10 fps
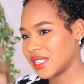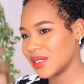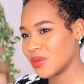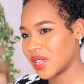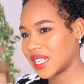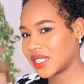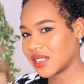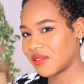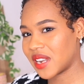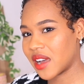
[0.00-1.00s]
and all that
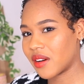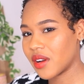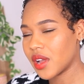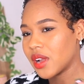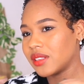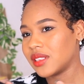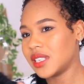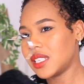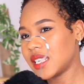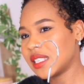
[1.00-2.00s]
stuff now. So
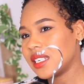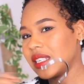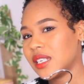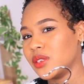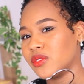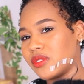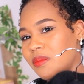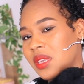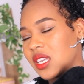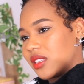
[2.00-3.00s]
this is an essential for
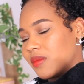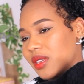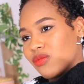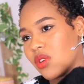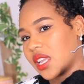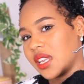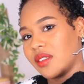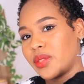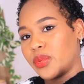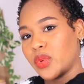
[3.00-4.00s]
me to be rocking
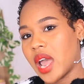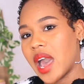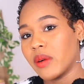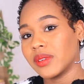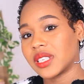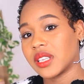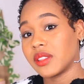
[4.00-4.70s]
throughout